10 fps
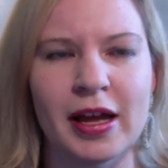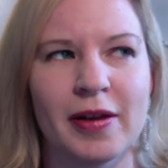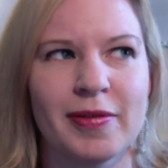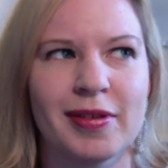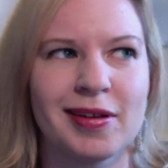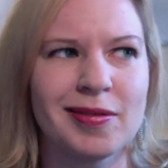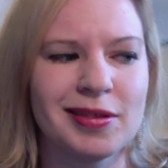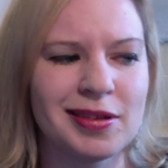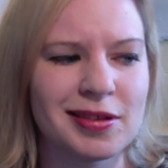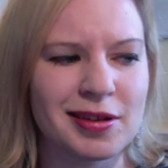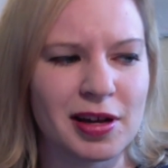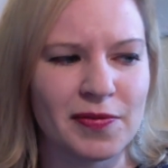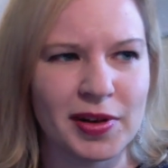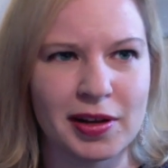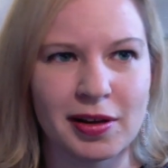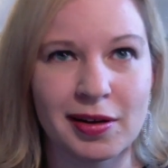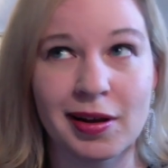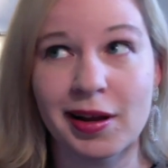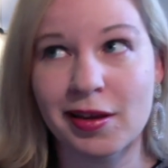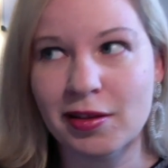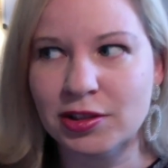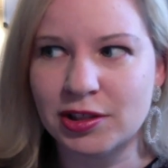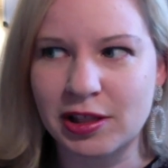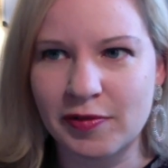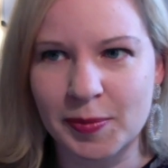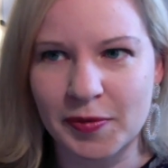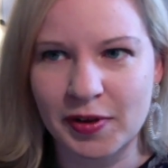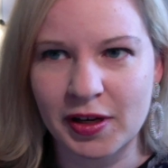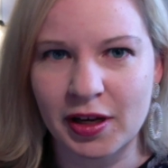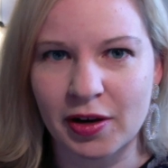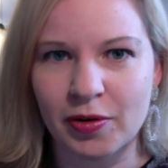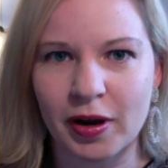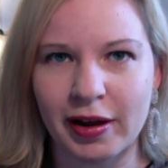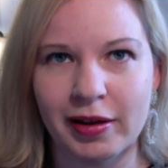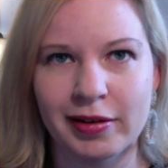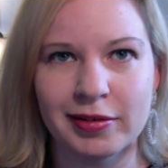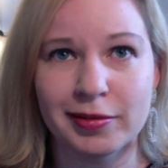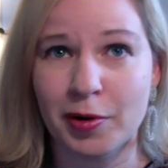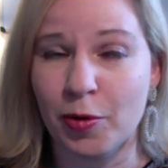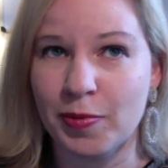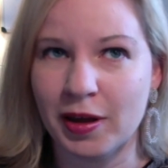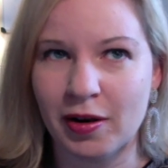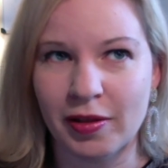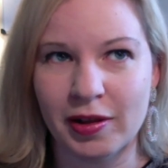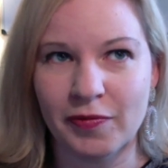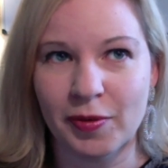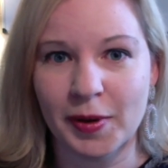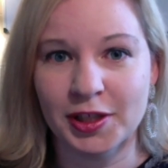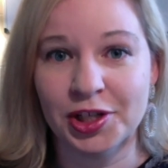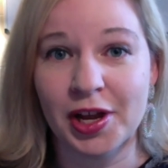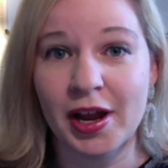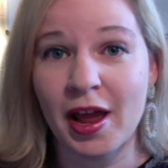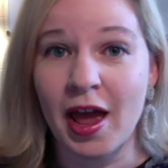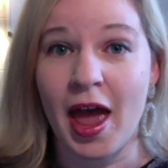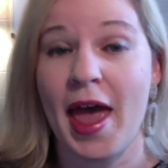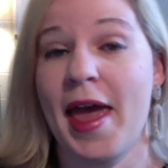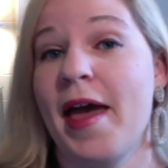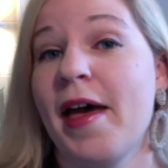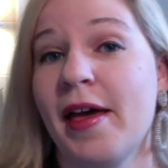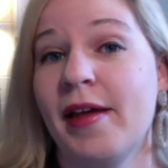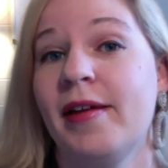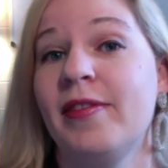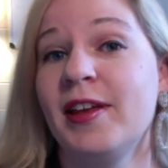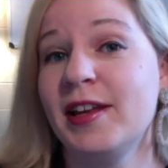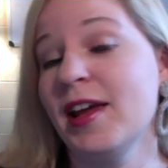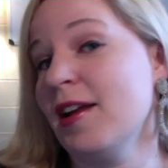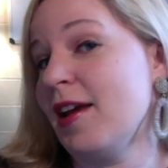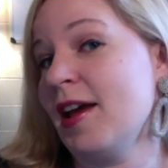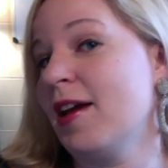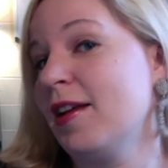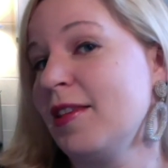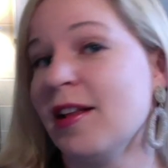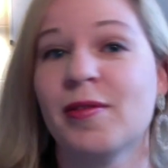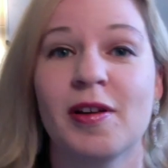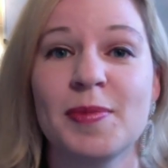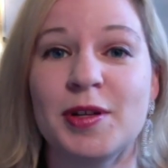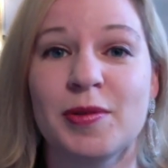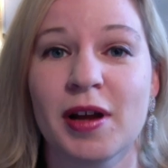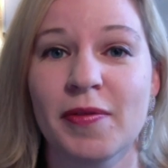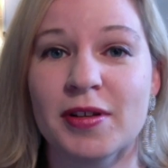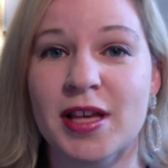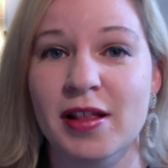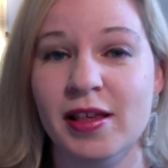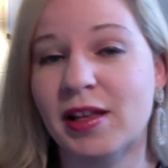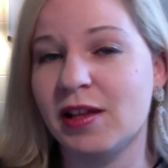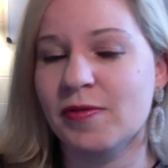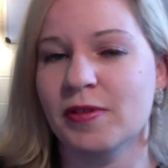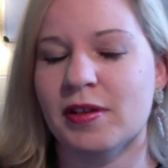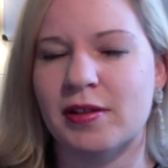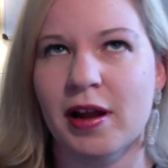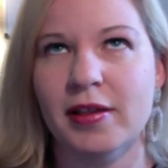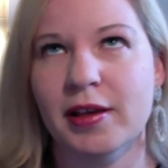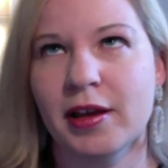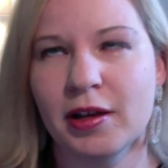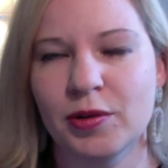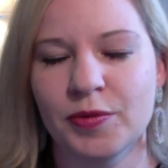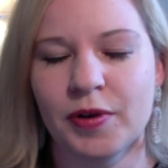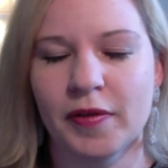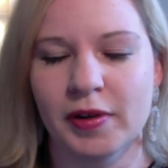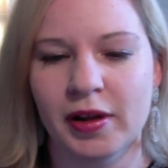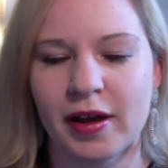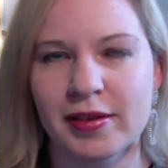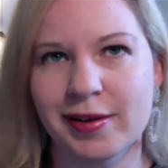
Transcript: And I was like, well, this is inconvenient. I guess I'll just leave them a video and hope they get all the information. And they did. And that's what I've been doing ever since, at least for this class. I can't do it for every class.